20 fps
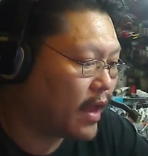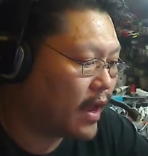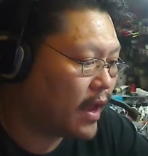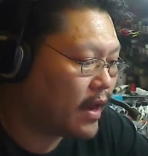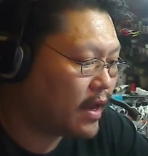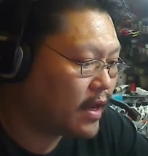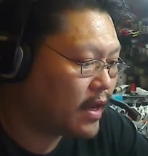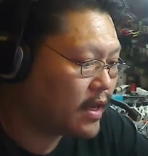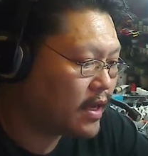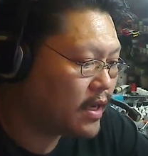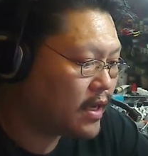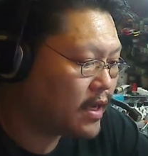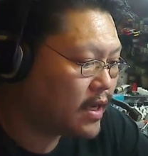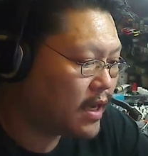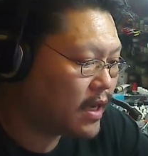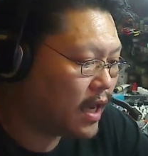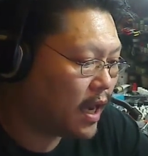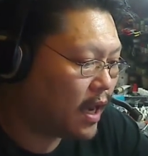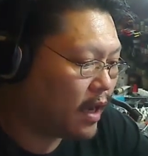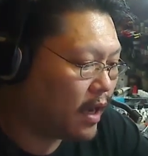that.
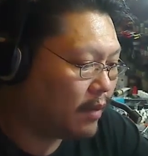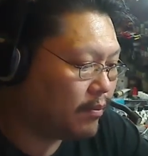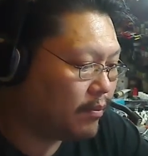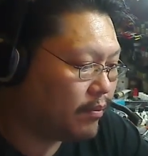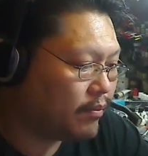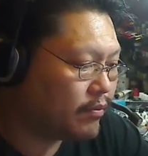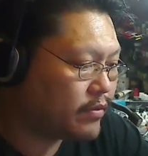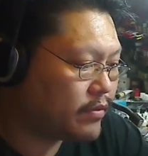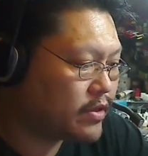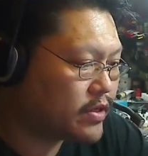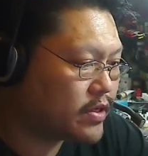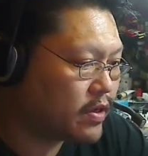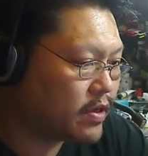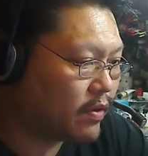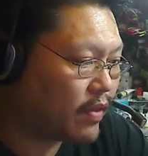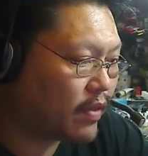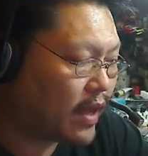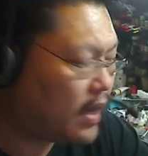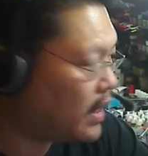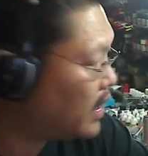
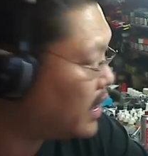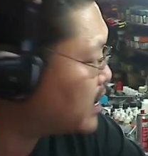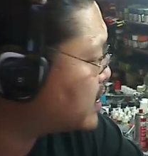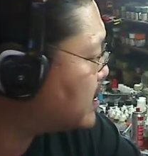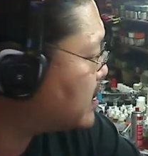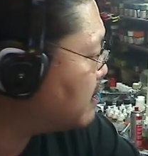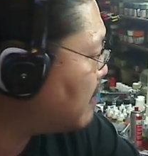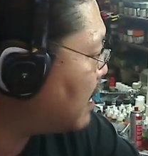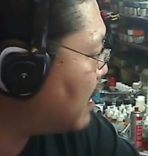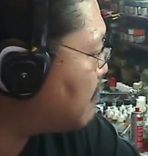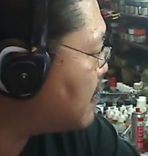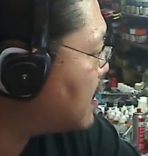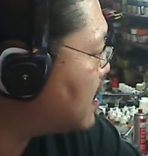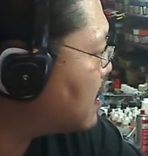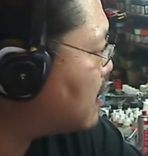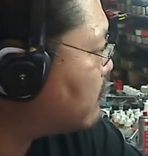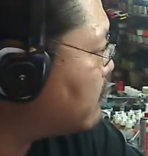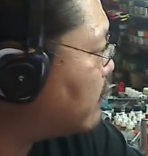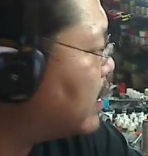So that actually might be a